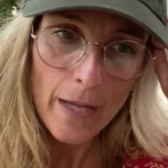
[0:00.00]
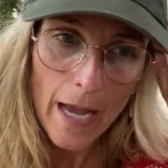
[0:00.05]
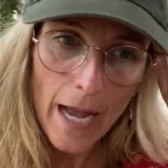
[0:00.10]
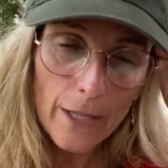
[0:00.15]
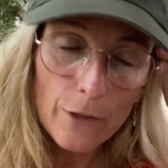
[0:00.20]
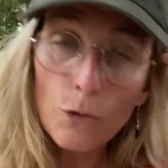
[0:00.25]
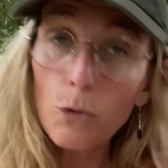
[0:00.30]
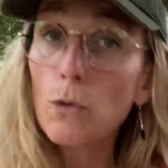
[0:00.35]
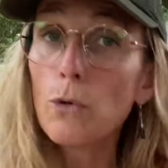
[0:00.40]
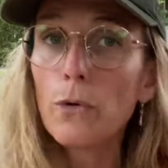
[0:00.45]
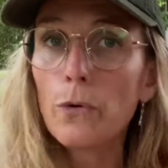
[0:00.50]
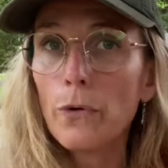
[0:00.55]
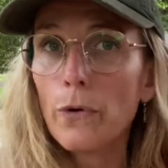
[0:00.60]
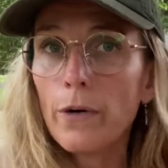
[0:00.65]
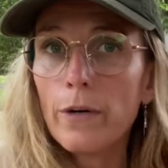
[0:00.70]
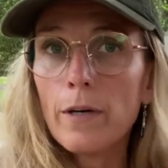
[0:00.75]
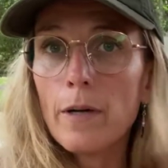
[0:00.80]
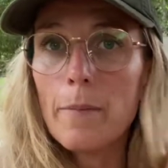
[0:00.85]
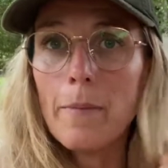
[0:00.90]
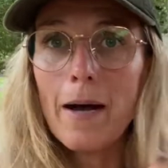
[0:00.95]
to
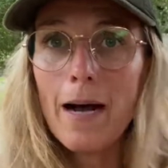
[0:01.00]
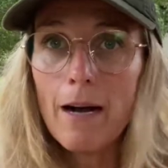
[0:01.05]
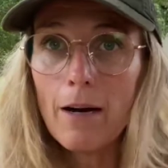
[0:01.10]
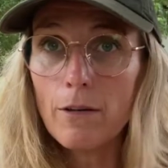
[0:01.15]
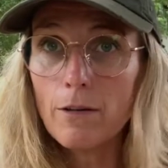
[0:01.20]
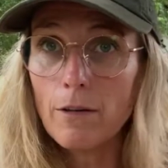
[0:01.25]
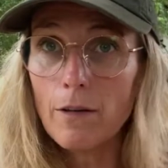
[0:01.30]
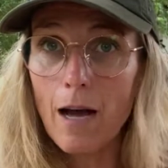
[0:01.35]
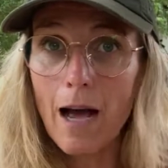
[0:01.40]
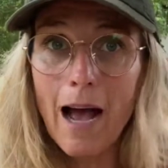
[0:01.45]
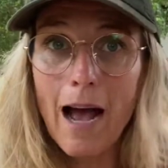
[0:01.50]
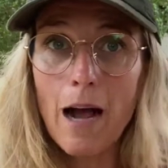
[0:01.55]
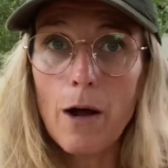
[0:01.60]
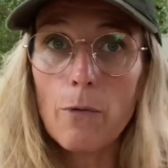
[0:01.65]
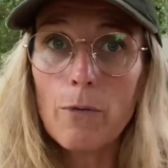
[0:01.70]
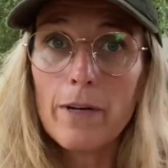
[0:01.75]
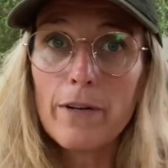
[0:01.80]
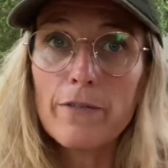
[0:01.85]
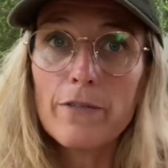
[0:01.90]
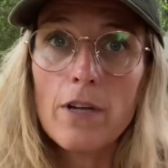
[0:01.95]
learn about how
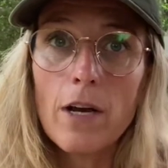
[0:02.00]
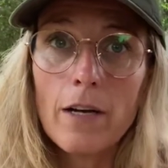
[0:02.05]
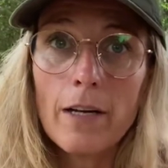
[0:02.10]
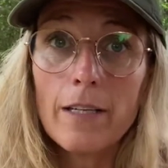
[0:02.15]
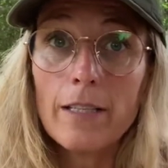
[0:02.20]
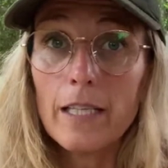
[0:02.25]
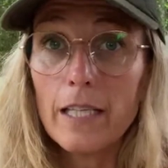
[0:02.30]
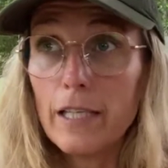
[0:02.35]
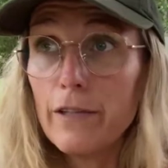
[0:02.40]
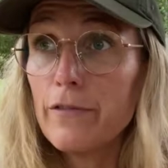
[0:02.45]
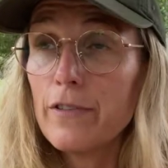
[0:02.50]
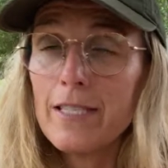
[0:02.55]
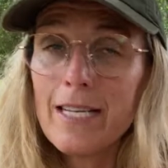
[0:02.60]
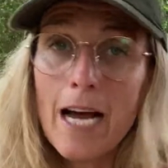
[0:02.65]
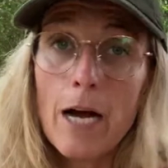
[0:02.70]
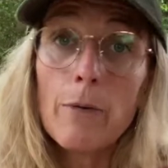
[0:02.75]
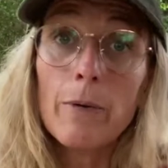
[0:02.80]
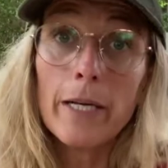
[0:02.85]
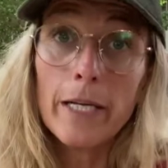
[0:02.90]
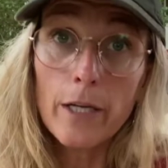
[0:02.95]
we have done it, even
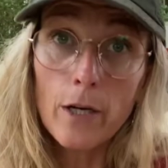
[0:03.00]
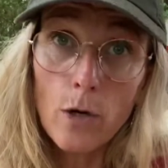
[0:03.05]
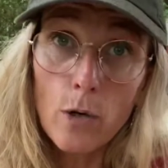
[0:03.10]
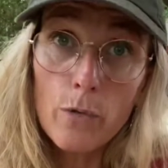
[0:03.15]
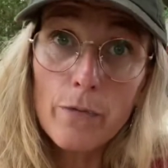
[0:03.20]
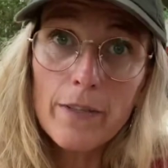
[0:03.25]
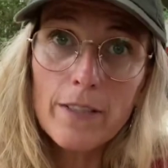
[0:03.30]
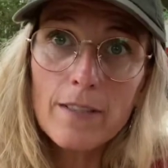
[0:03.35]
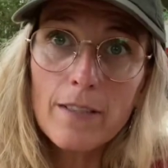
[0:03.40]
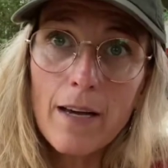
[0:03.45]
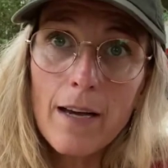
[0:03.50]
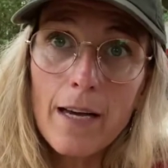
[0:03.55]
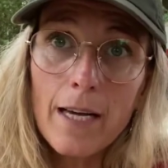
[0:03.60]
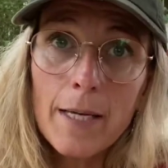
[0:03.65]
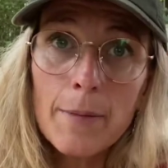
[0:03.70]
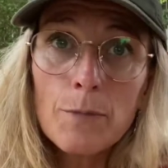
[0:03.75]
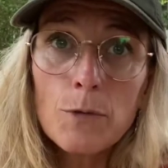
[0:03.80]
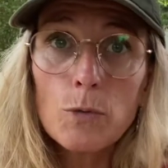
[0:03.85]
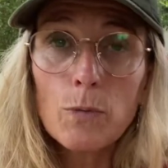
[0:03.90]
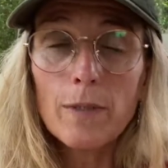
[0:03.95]
now in COVID
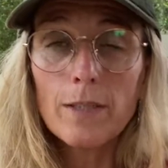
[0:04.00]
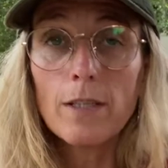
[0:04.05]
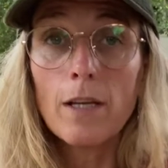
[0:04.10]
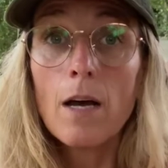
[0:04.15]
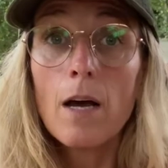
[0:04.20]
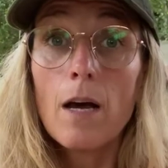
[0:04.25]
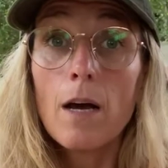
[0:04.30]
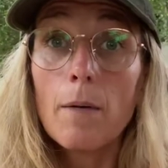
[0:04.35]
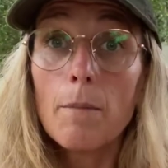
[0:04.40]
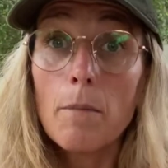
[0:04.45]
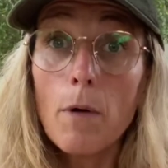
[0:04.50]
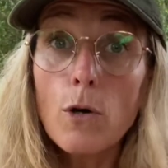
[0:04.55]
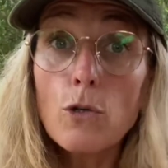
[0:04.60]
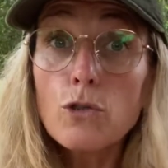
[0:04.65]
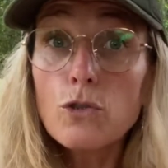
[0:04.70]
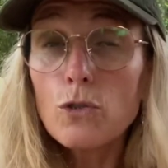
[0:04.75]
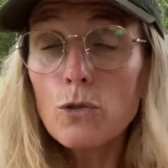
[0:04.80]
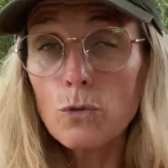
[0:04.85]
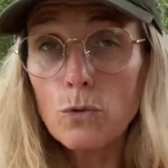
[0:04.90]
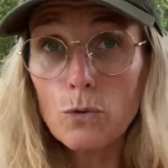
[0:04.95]
times, with most
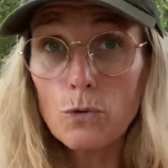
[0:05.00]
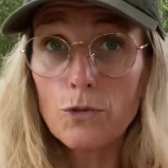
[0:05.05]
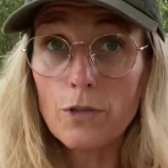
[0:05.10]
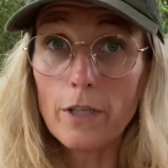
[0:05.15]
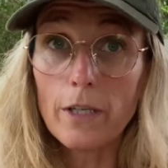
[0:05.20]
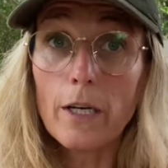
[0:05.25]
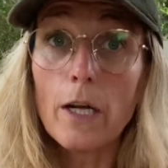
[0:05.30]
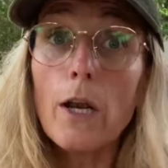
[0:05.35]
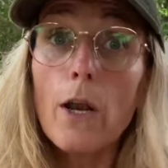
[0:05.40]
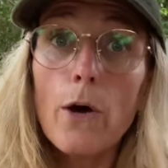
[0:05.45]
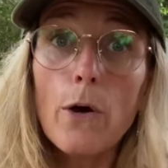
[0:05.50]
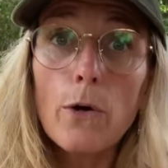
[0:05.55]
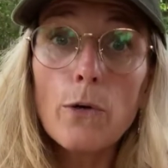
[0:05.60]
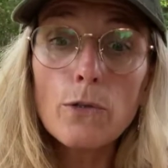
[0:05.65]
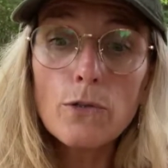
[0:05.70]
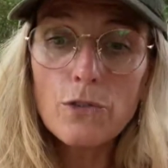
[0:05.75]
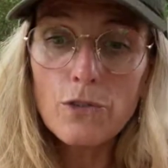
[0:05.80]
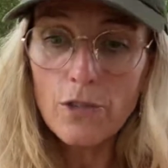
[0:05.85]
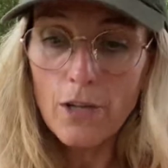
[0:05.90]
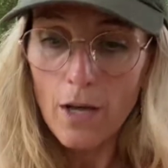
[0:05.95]
schools are
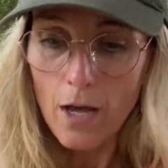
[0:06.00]
closed,